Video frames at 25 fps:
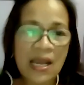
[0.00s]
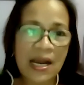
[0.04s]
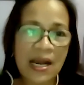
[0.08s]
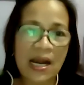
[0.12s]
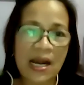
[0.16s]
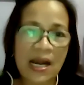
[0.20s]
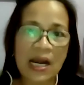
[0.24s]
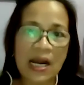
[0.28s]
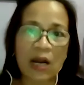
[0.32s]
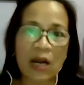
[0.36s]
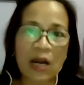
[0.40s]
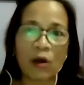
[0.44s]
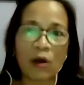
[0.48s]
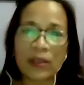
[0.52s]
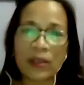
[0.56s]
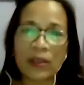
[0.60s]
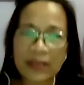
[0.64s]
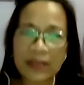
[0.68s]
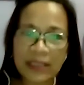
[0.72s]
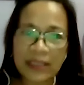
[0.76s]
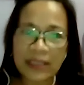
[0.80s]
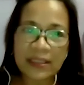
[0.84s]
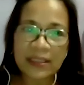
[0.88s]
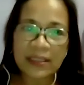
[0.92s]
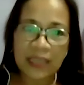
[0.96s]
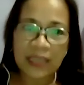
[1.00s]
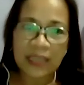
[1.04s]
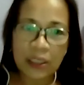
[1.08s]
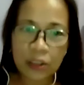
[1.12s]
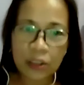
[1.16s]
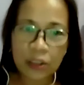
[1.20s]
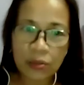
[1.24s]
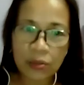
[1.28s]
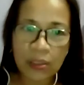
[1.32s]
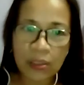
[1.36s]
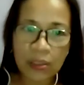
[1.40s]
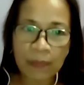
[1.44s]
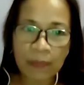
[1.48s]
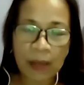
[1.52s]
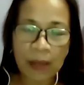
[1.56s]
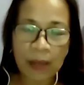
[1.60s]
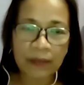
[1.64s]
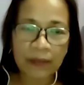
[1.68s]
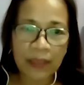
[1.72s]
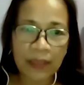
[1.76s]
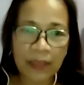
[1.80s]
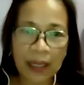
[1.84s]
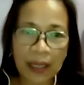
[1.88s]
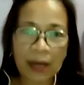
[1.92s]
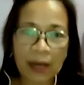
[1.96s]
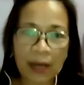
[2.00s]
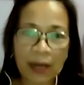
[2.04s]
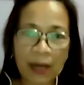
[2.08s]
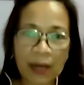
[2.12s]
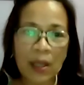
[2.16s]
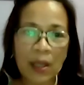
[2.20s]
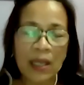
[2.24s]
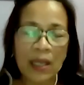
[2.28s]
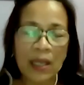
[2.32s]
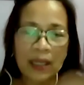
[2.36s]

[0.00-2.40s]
on these issues about how